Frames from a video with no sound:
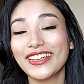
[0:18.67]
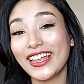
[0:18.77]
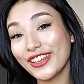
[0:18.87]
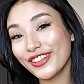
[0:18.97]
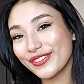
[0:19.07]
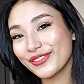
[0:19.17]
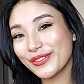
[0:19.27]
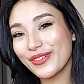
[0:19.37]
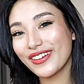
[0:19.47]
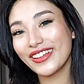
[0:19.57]
Hello
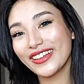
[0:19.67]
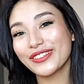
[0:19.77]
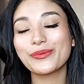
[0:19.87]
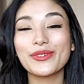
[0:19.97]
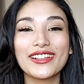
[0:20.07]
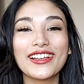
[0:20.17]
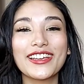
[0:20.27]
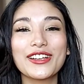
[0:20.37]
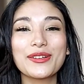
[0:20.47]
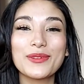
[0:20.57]
everyone,
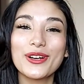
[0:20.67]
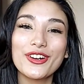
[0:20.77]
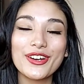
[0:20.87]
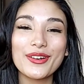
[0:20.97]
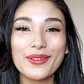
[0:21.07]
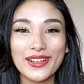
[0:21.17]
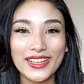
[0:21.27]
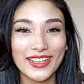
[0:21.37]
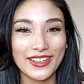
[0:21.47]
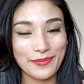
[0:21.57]

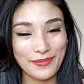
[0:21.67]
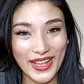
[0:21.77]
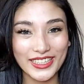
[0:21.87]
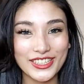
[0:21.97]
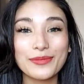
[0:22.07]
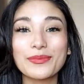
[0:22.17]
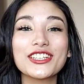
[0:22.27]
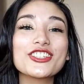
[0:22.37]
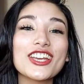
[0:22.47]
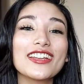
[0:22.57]
welcome back to my
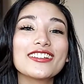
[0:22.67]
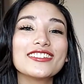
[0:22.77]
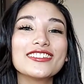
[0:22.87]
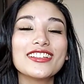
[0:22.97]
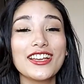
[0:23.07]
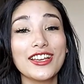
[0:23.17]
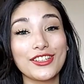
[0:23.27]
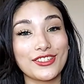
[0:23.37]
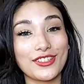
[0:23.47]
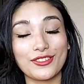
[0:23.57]
channel.
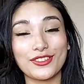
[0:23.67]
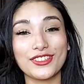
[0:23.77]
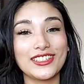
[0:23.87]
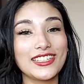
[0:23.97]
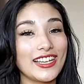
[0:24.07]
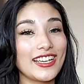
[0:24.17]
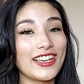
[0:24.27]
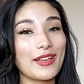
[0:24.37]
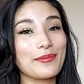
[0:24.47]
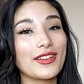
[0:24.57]
So
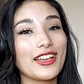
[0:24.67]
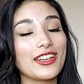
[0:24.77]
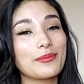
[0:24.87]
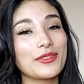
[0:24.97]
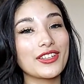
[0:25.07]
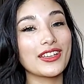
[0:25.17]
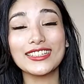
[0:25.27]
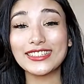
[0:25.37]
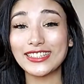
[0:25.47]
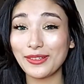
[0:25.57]
today I'm gonna be
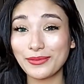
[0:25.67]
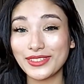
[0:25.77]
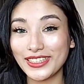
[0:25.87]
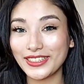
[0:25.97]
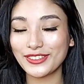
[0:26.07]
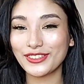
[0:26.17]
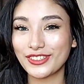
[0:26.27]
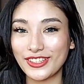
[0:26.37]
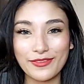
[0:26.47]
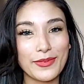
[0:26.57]
attempting to
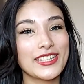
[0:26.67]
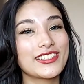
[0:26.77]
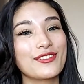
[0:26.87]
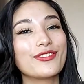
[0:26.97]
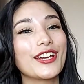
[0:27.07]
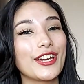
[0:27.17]
give myself a